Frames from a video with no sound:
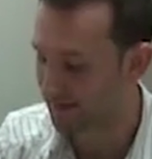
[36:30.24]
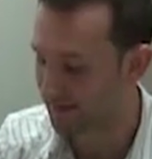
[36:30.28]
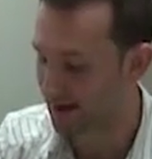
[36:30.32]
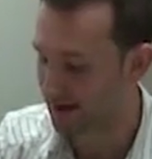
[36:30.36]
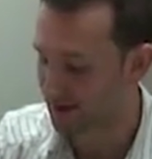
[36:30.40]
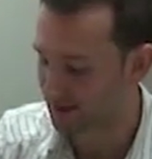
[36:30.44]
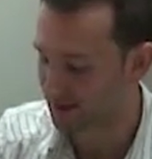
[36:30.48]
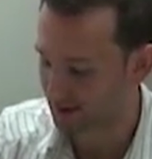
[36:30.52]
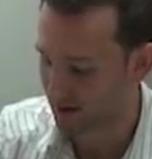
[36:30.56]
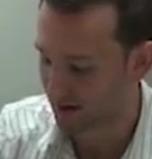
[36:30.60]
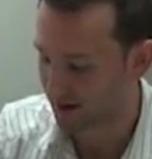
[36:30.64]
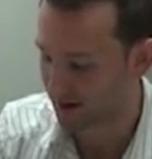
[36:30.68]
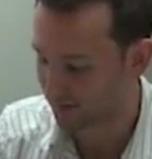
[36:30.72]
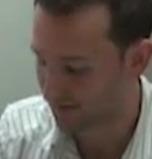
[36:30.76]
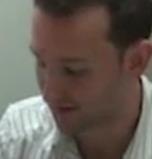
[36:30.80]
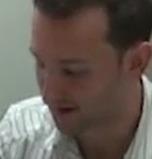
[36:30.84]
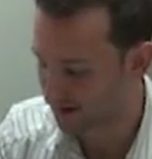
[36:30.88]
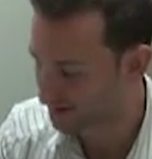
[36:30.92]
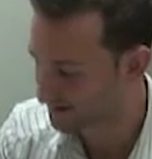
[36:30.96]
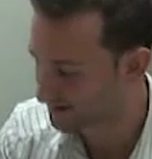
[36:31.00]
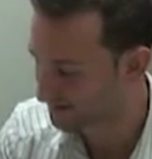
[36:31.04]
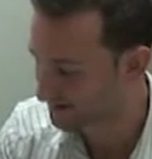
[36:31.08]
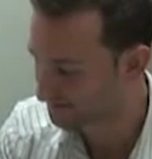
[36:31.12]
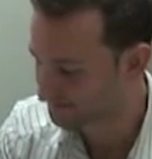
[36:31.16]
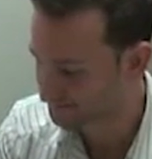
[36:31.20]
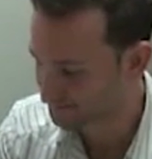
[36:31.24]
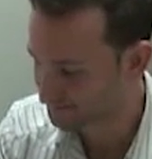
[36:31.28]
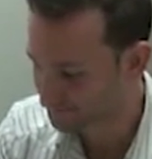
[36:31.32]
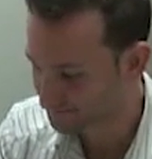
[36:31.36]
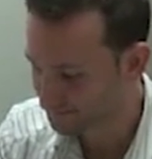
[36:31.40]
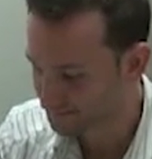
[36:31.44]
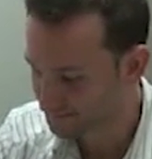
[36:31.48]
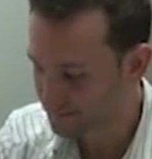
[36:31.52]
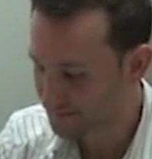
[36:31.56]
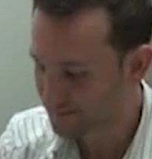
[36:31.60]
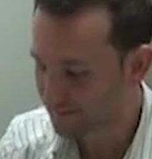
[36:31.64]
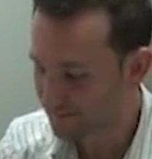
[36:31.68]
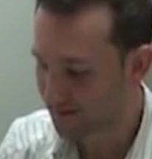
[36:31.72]
have that as part of this.
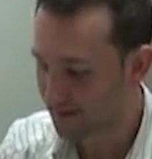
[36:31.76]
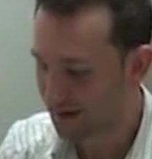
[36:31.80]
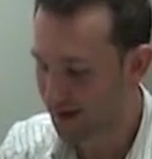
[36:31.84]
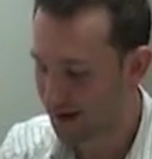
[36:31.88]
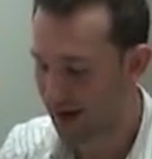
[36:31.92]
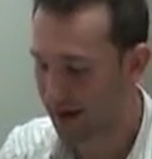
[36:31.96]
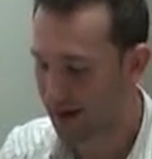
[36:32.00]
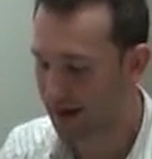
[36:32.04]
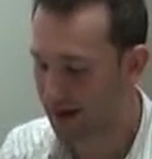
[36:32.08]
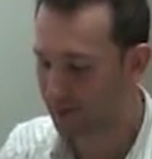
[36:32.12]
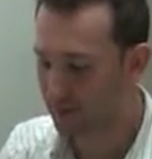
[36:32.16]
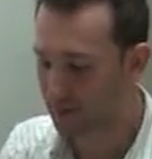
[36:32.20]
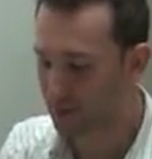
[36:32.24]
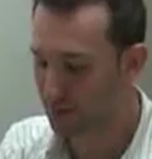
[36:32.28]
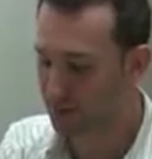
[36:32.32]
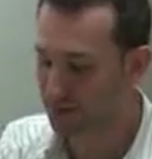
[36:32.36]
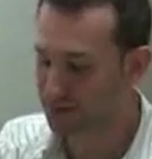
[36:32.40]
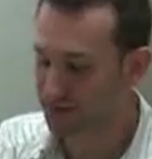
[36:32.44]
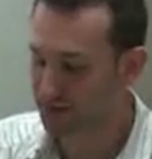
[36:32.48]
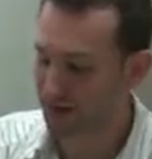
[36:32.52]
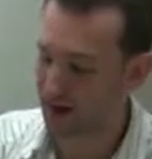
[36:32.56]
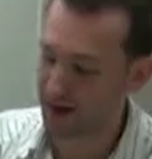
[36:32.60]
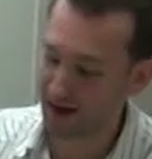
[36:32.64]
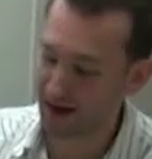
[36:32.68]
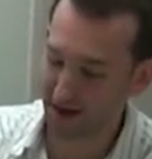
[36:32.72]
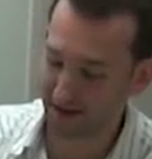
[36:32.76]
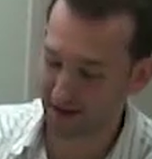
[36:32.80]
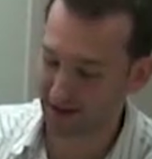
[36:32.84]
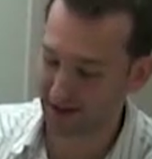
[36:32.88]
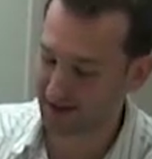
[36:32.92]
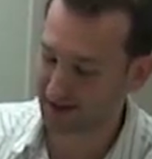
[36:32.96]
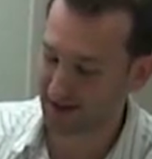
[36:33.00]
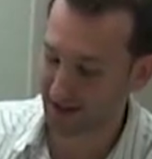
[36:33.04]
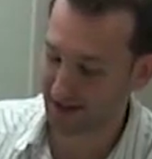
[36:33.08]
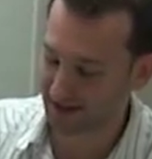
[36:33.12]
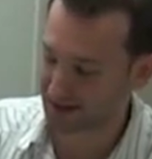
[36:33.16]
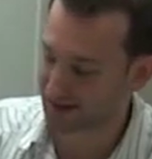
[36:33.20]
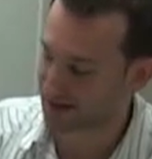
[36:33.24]
And of course,
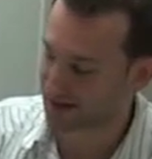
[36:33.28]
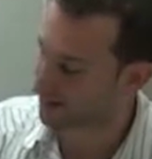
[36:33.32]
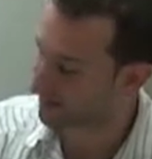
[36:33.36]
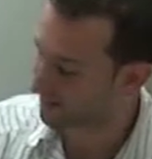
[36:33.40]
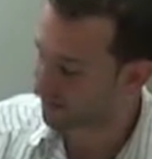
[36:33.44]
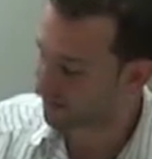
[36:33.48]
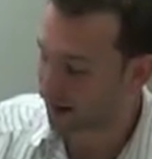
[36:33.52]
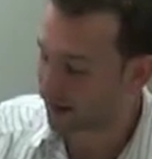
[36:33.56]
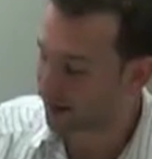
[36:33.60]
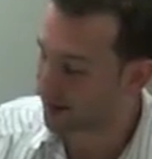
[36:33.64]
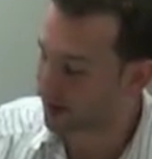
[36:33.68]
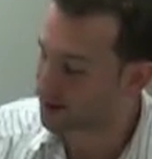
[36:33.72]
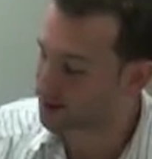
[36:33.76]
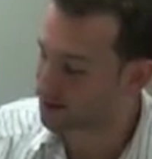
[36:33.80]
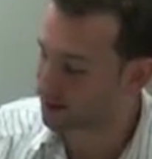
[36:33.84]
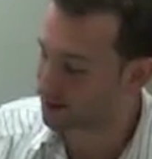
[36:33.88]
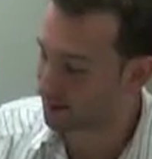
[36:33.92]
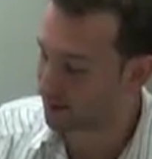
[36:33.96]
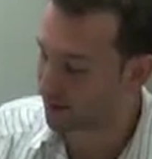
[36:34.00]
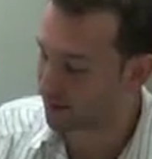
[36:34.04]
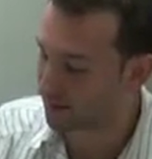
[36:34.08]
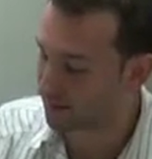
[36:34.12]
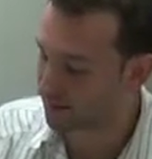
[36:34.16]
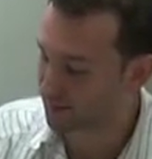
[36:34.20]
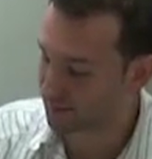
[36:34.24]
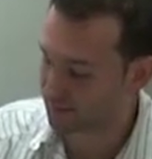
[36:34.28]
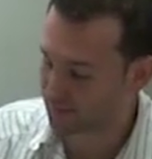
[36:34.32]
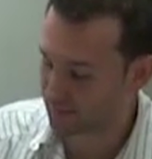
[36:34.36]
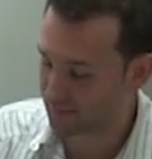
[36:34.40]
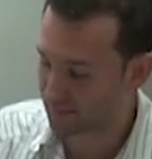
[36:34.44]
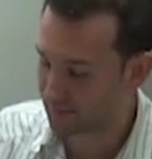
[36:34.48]
this takes care of the financial part.